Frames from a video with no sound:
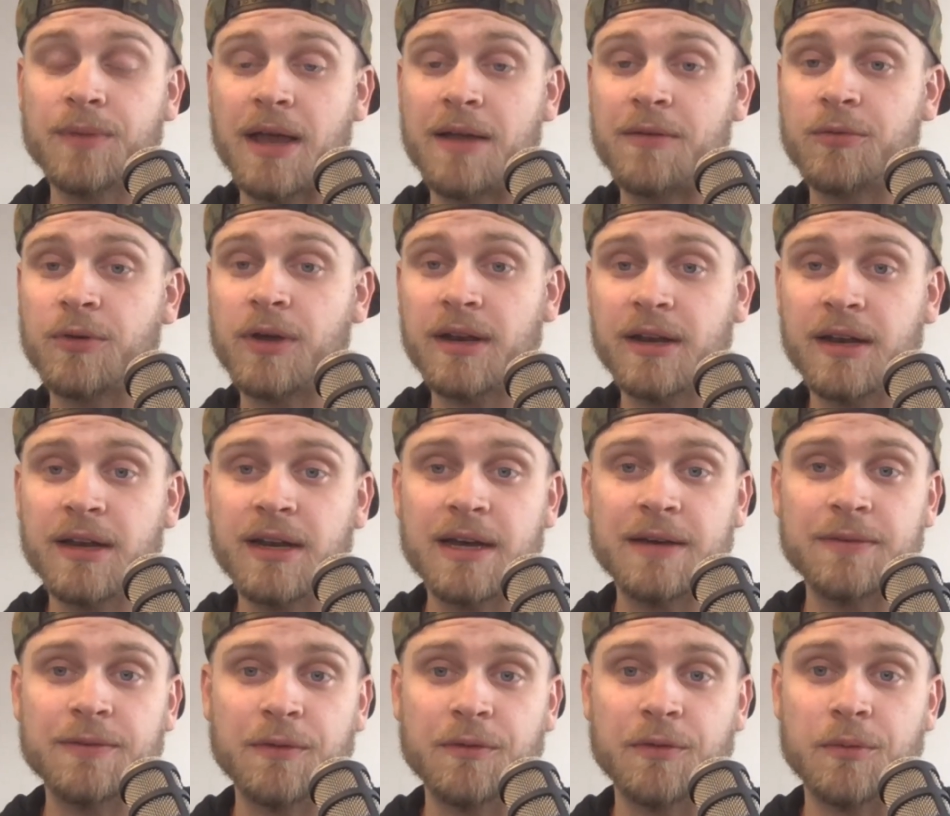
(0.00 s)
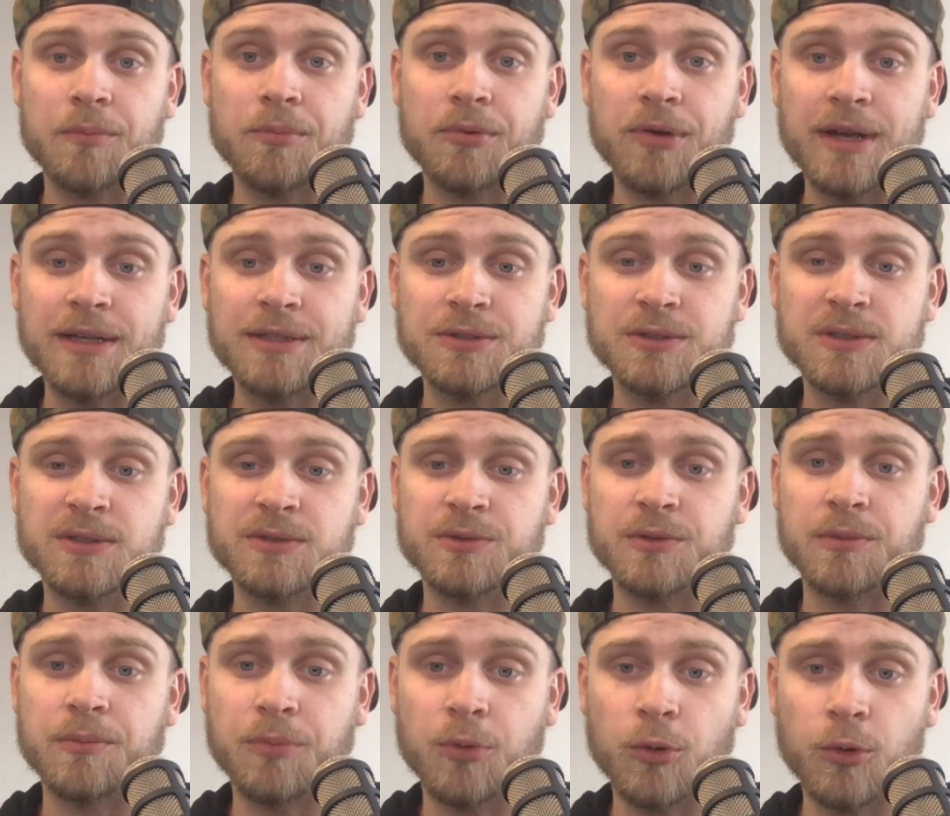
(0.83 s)
I've read enough of
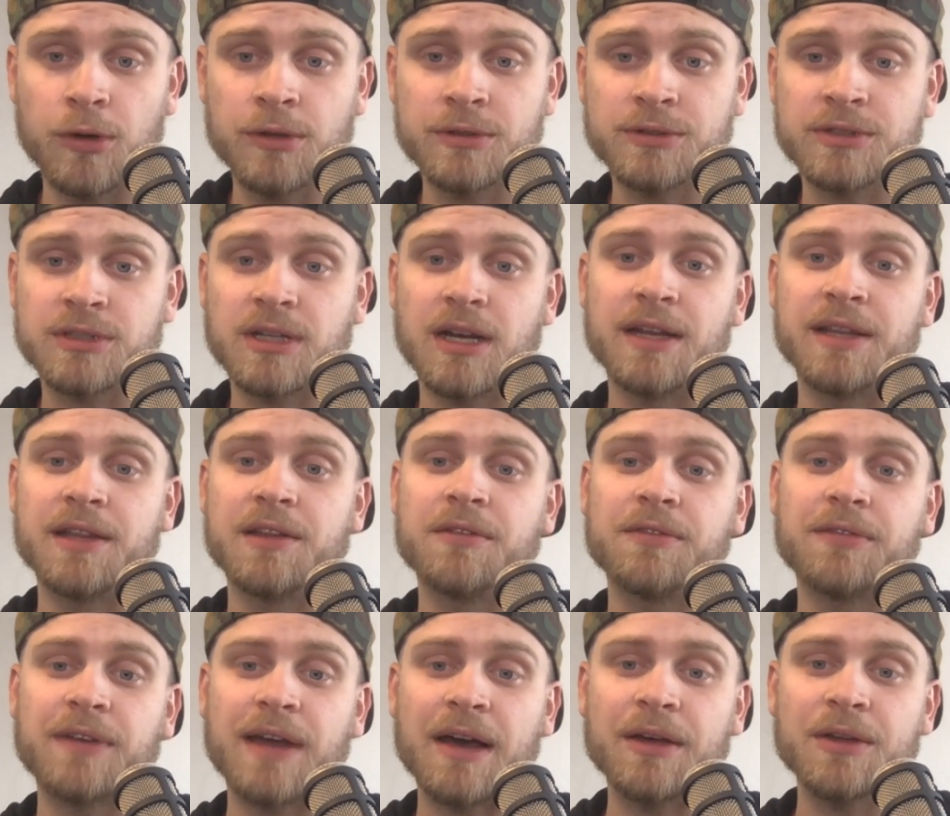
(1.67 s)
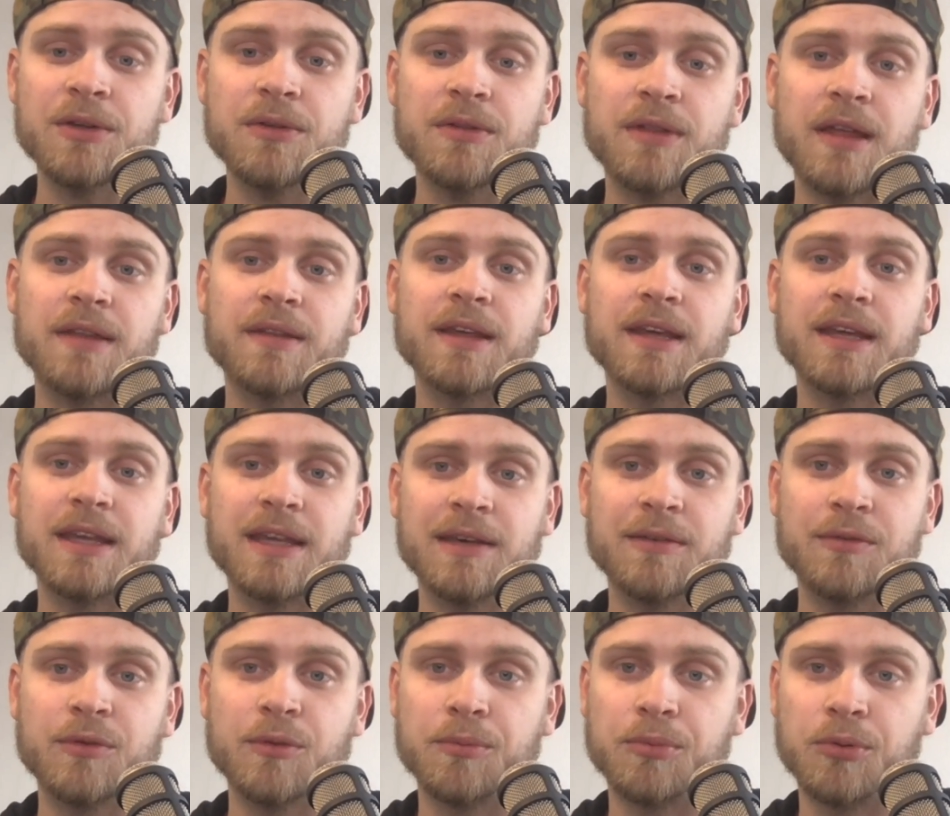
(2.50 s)
appraisers' reports on the value that they
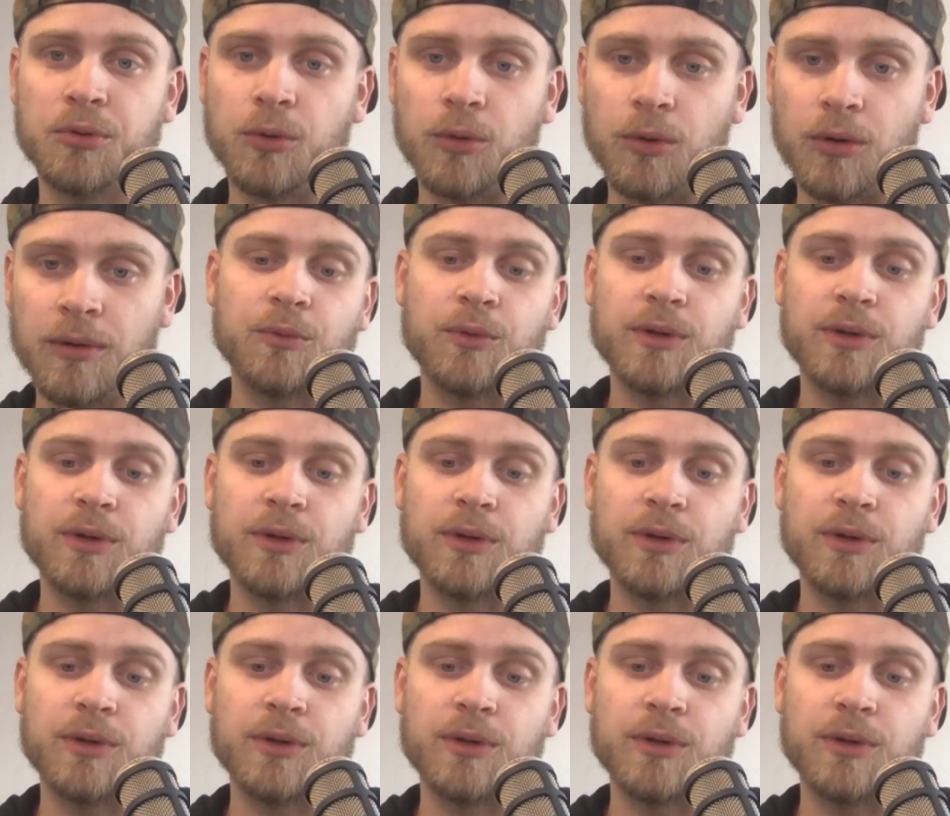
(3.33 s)
give a pool,